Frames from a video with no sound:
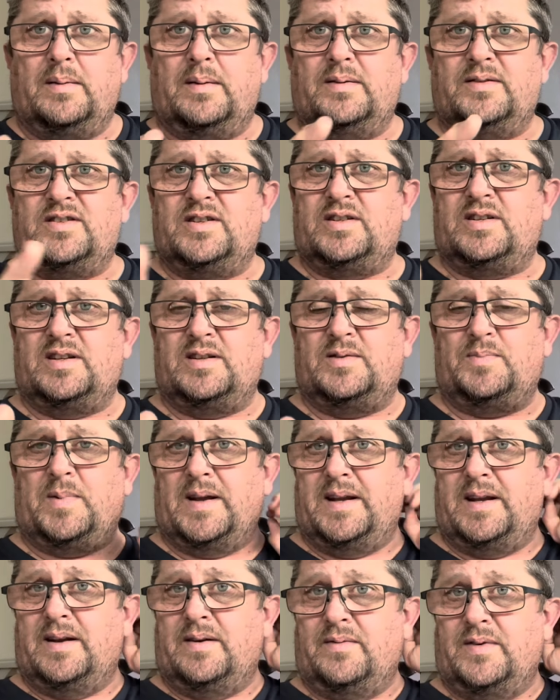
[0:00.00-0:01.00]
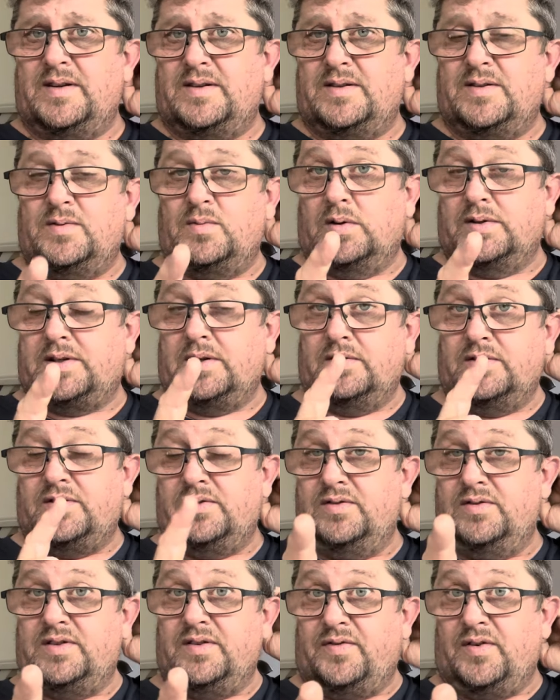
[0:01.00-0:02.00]
I'm just explaining the reasons why. So as soon
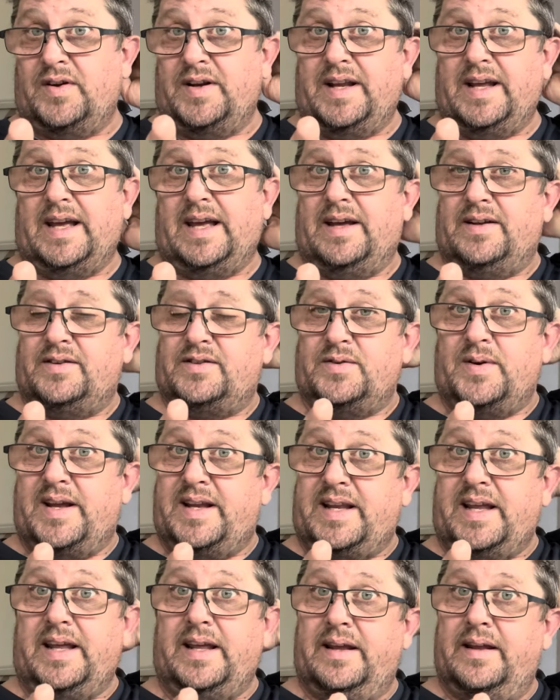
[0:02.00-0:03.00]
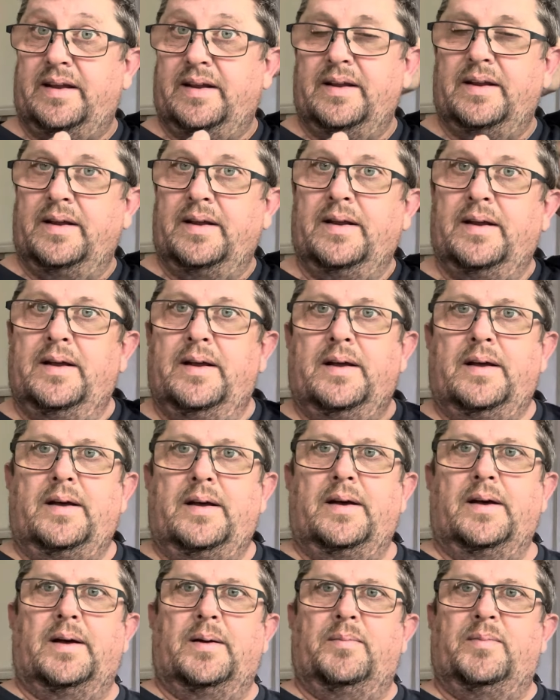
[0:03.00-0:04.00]
as I find out how to edit
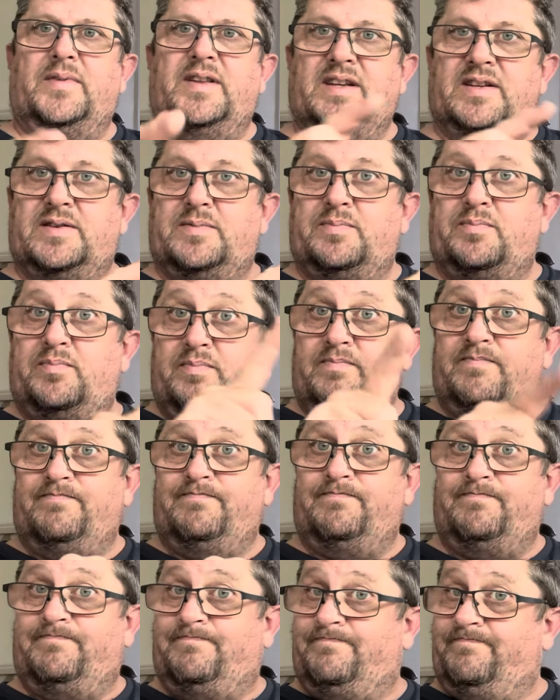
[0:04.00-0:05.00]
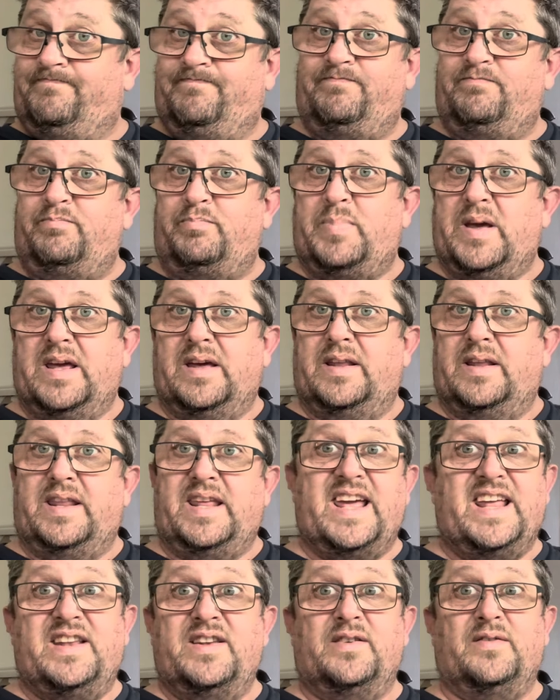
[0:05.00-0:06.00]
this bit at the
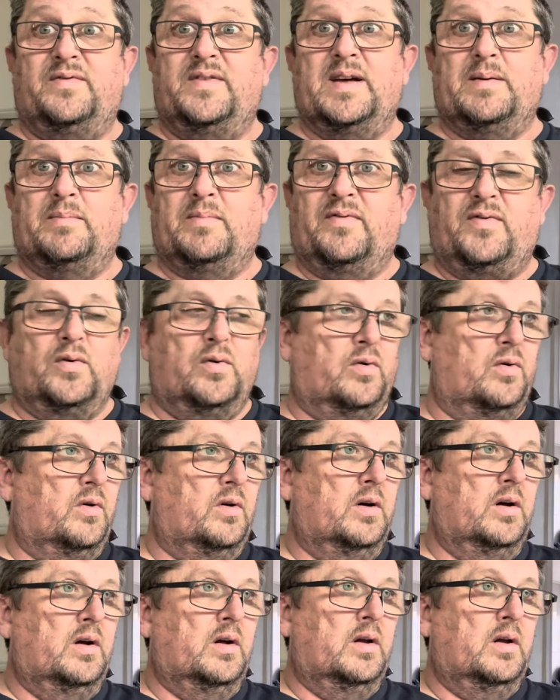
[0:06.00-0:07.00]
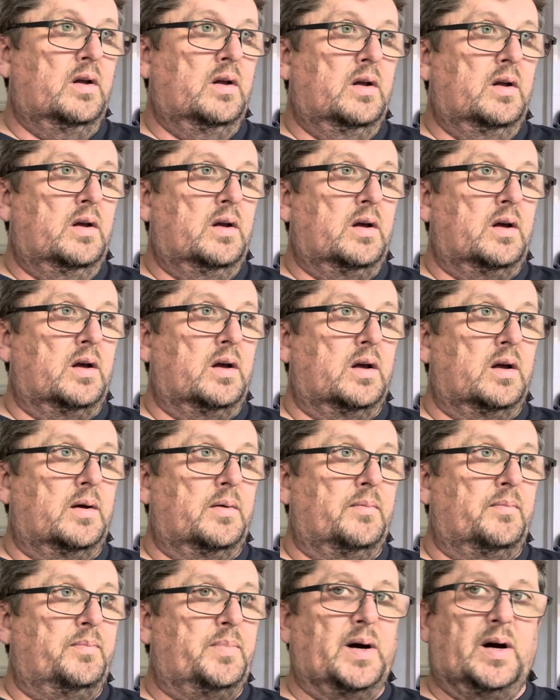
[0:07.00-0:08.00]
end of number 4,
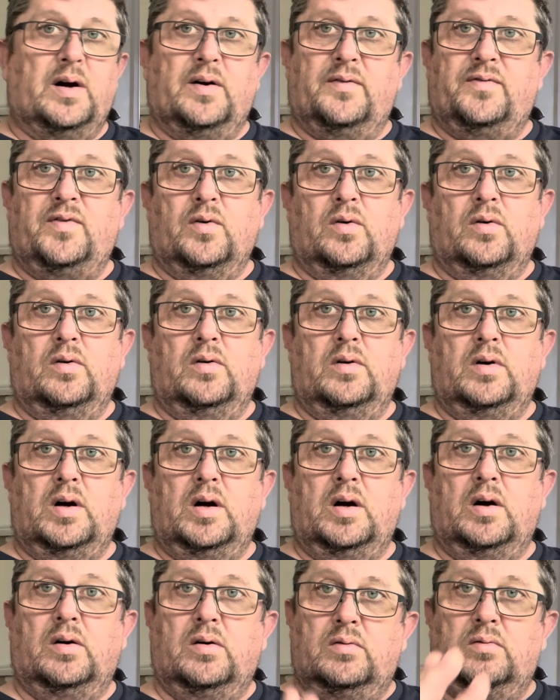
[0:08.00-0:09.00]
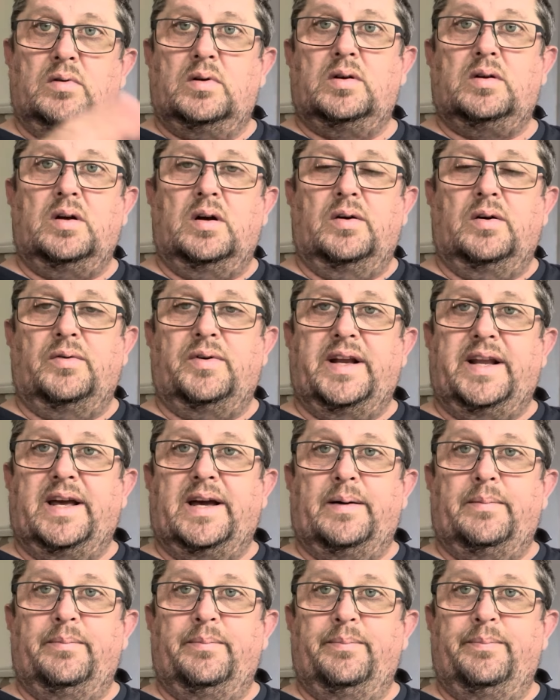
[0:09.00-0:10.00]
part 4, I'll get it
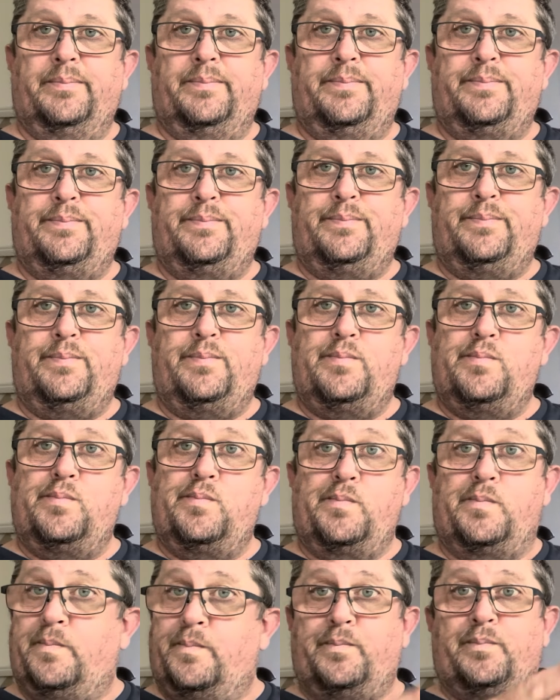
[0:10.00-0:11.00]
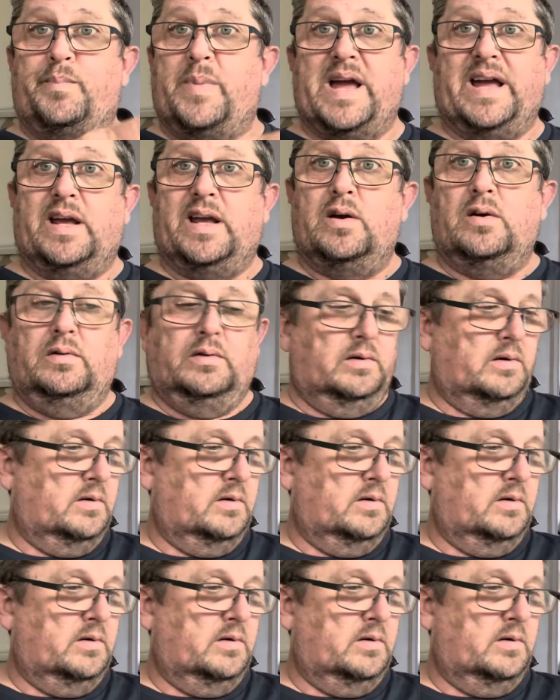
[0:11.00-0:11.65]
up and bang it on.